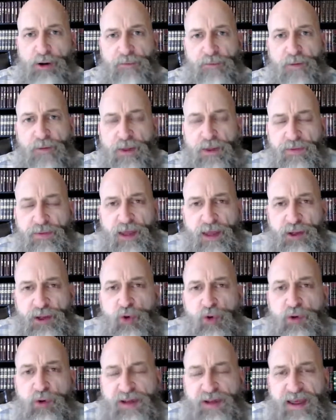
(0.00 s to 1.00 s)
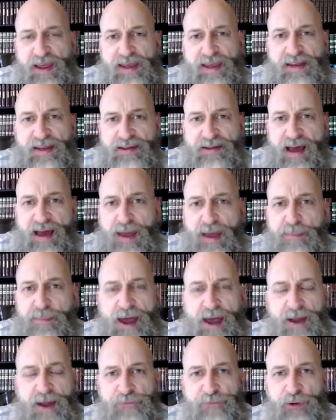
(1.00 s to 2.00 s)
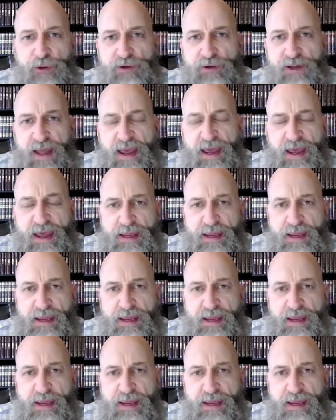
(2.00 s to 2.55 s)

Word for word: that you are taking time out of your day